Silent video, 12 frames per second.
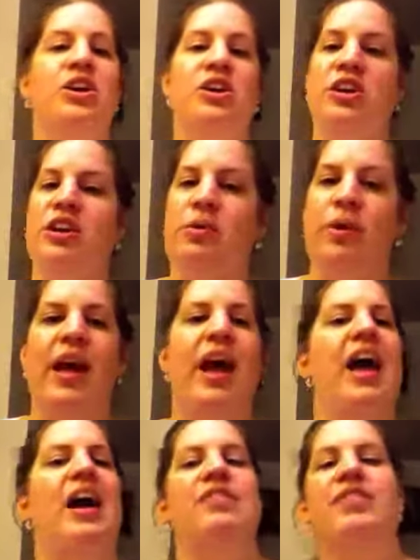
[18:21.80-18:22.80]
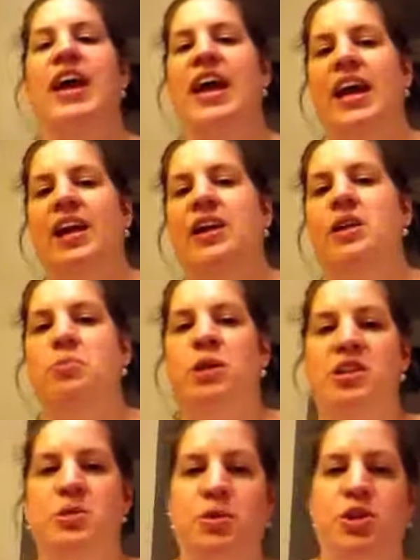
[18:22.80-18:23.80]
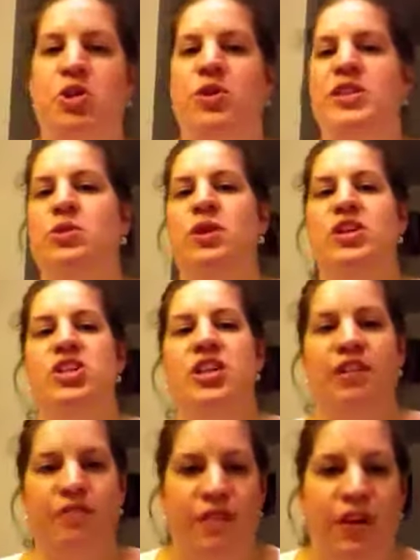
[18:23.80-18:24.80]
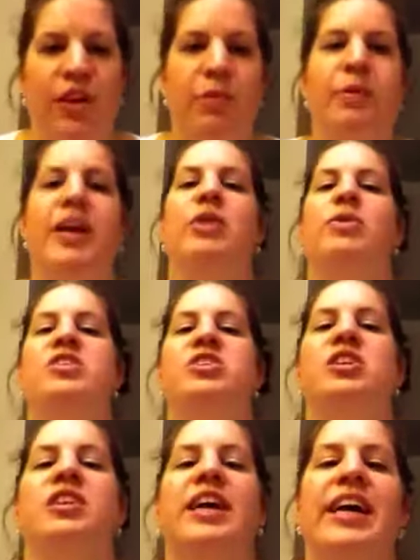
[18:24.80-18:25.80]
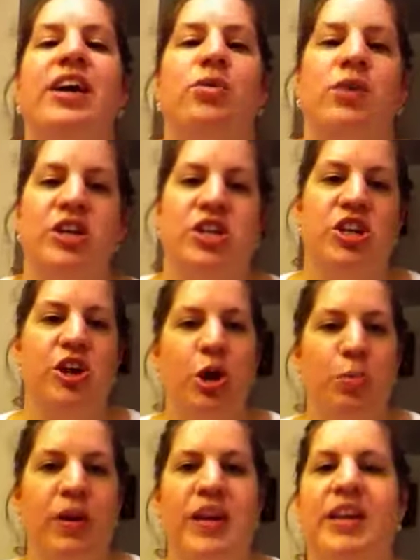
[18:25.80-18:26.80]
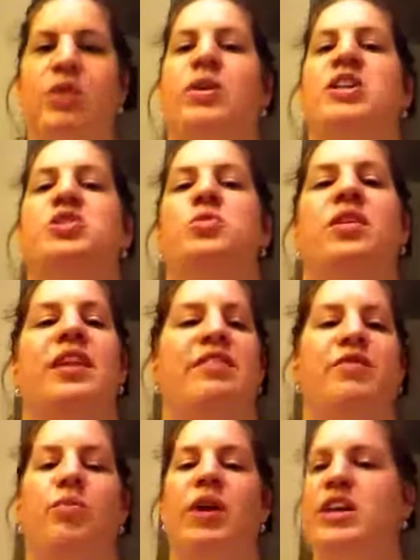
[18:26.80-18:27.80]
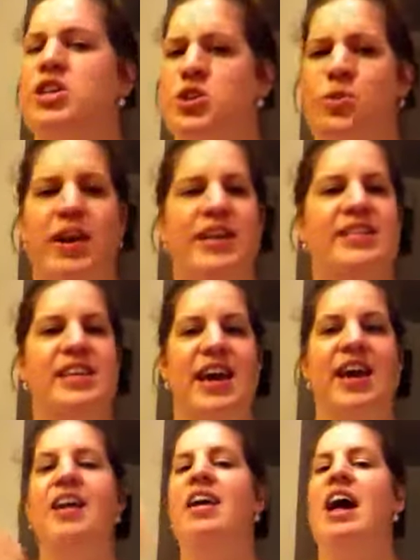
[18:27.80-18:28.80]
You don't want to have a multiple choice question, a fill-in-the-blank question, a Likert question, an open-ended question where they have to write a short essay,